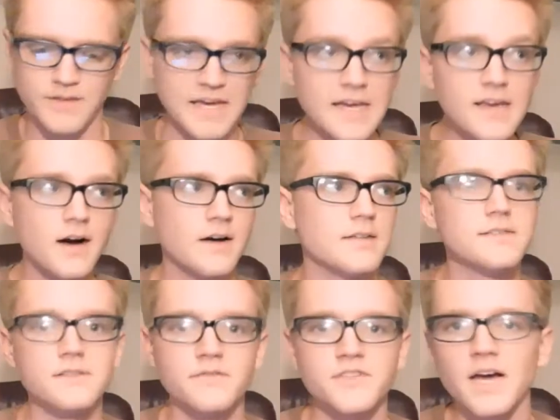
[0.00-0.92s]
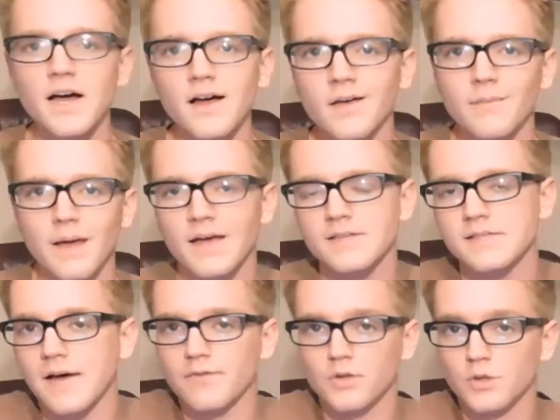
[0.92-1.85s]
eons of time
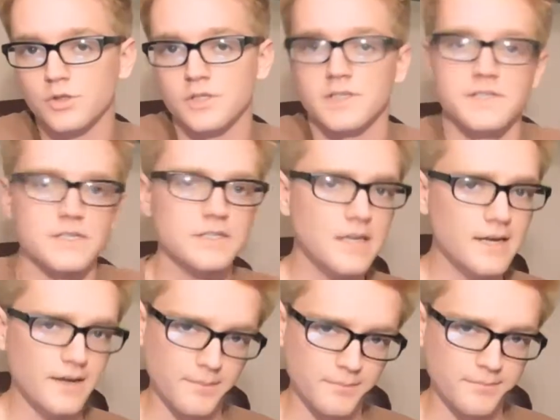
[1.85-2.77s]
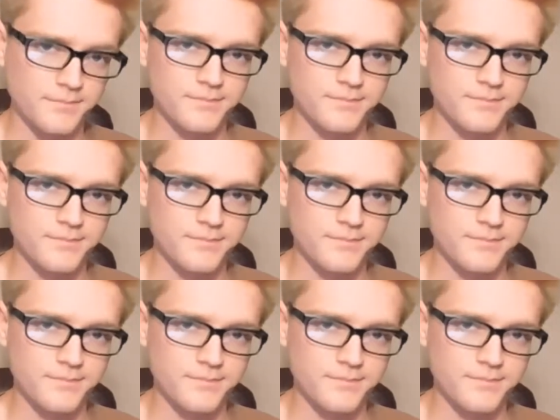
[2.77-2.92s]
as evolutionists claim.